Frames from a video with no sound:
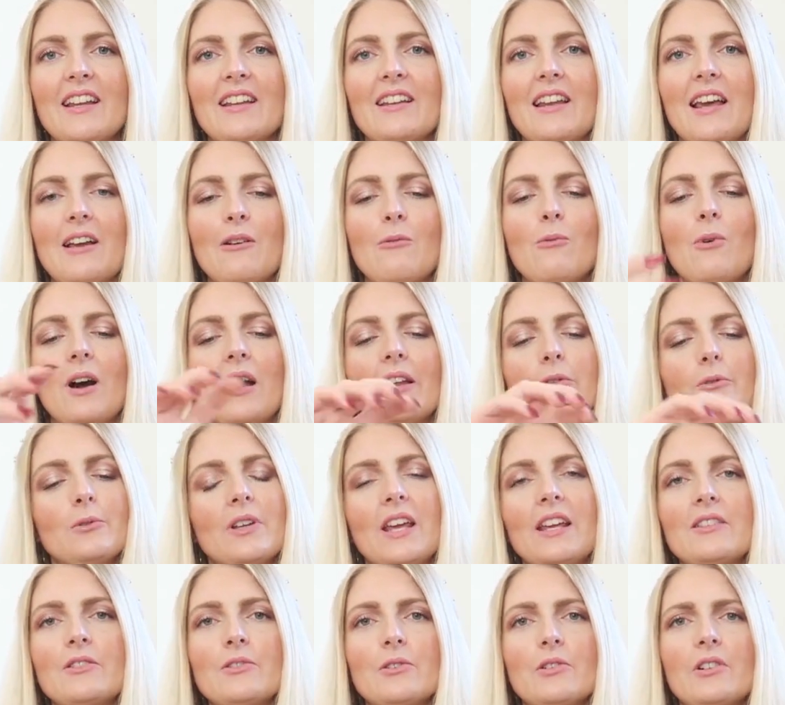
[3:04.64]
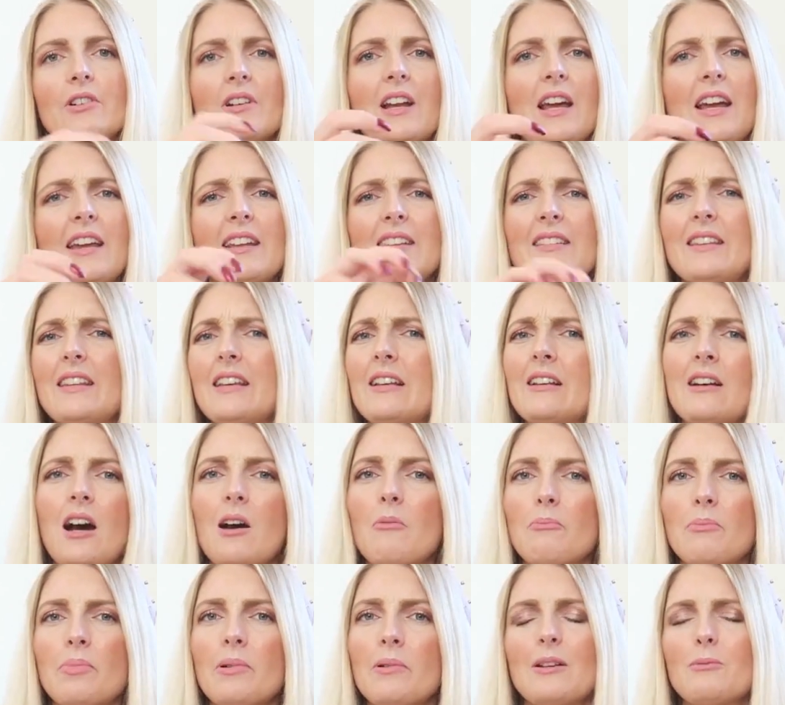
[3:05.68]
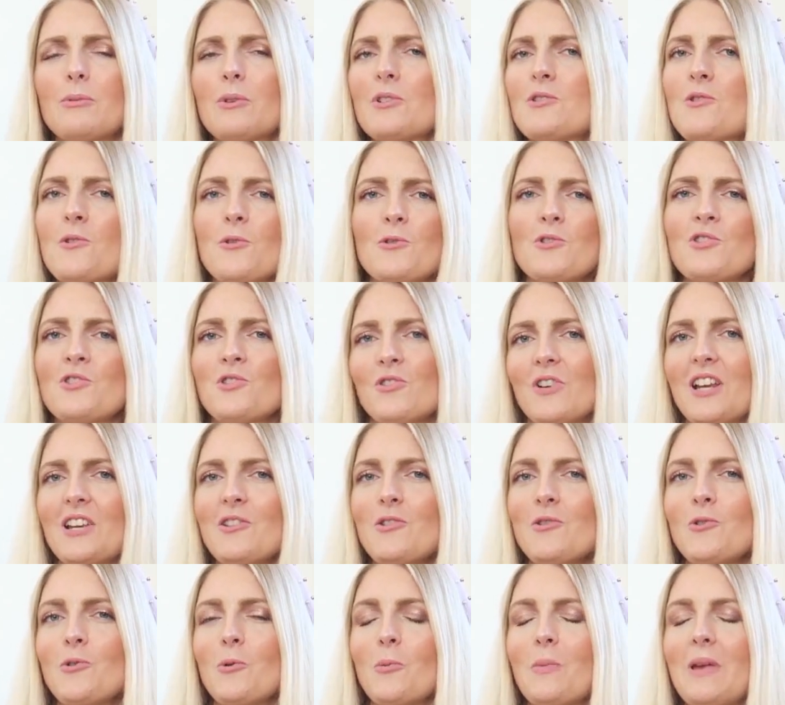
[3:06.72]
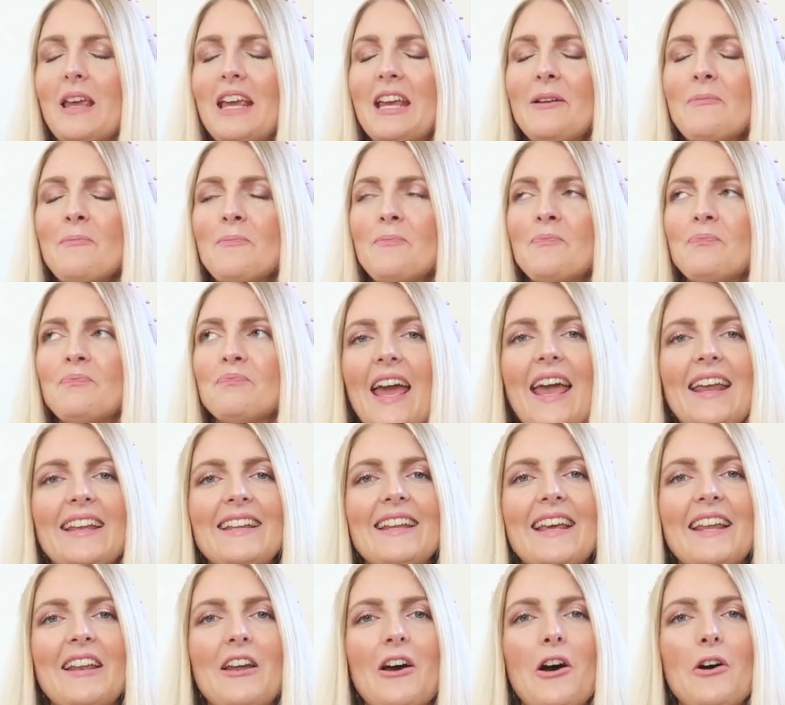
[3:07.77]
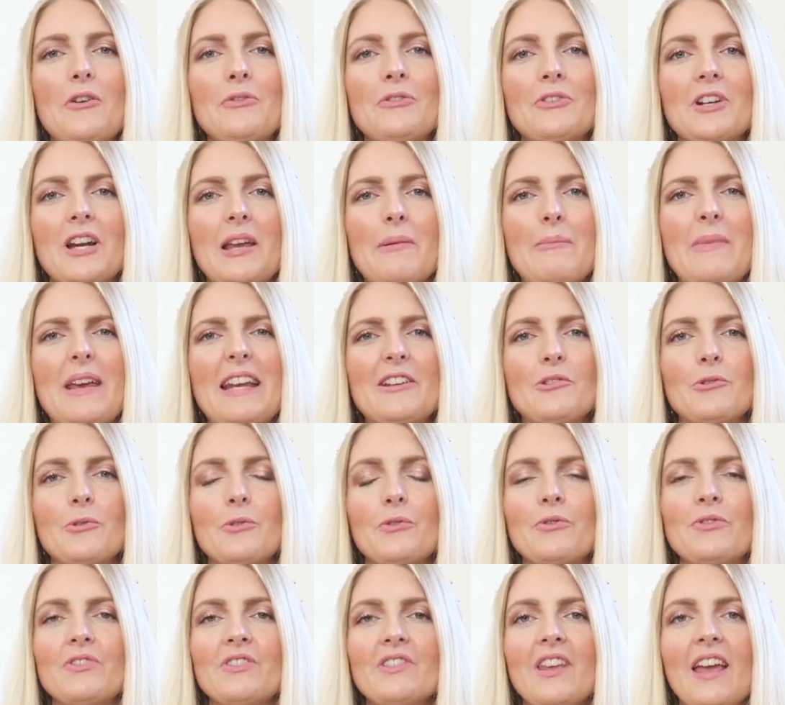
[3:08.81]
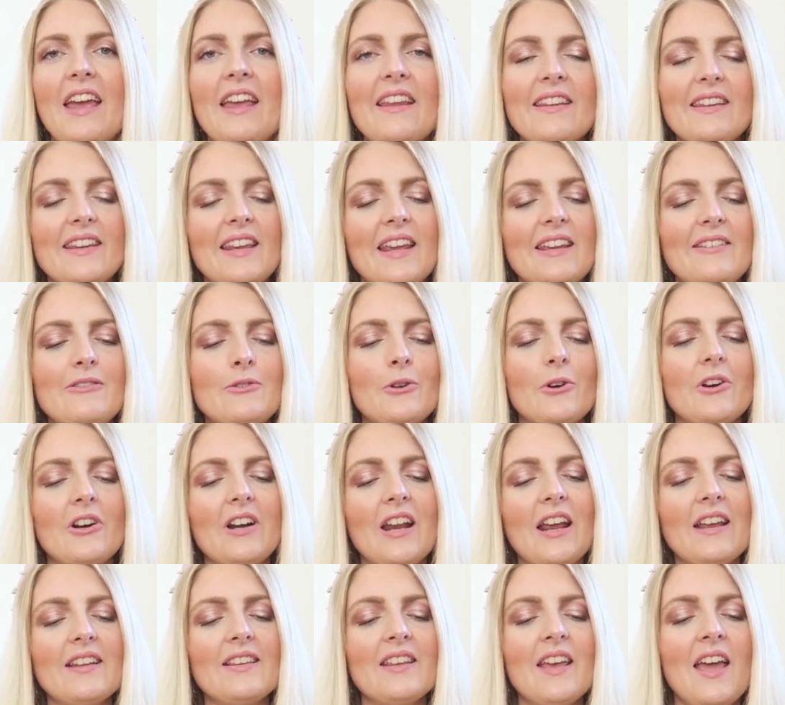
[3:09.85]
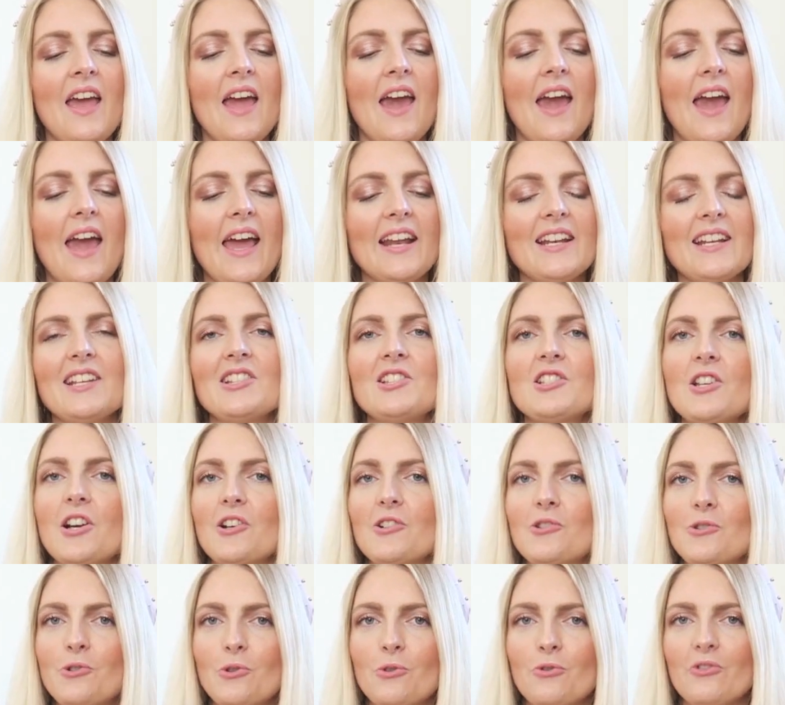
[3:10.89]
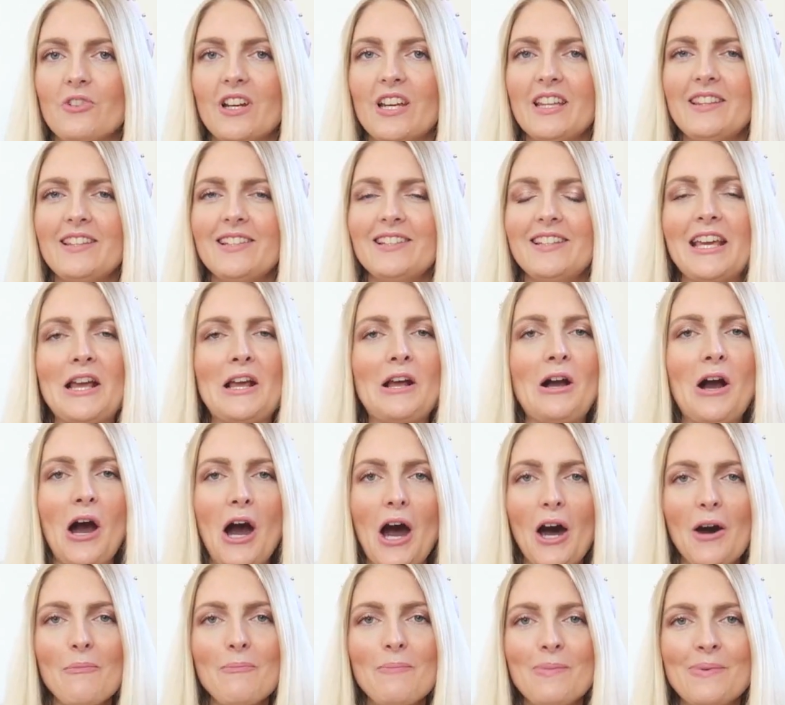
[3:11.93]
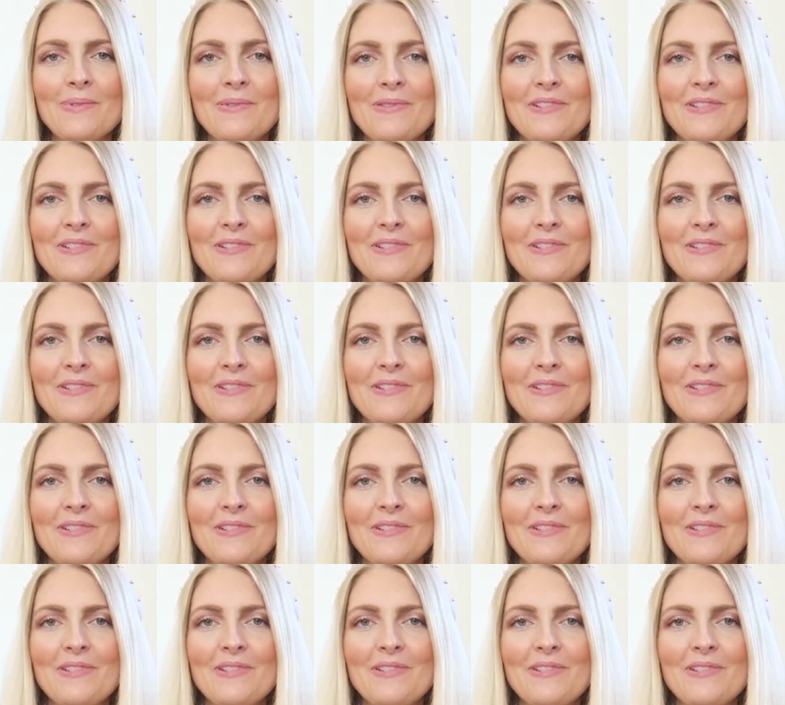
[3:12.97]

that? Like, why do they turn like the cup? That was so strange to me and then after a minute of 10 they turn it and they start to read the cup.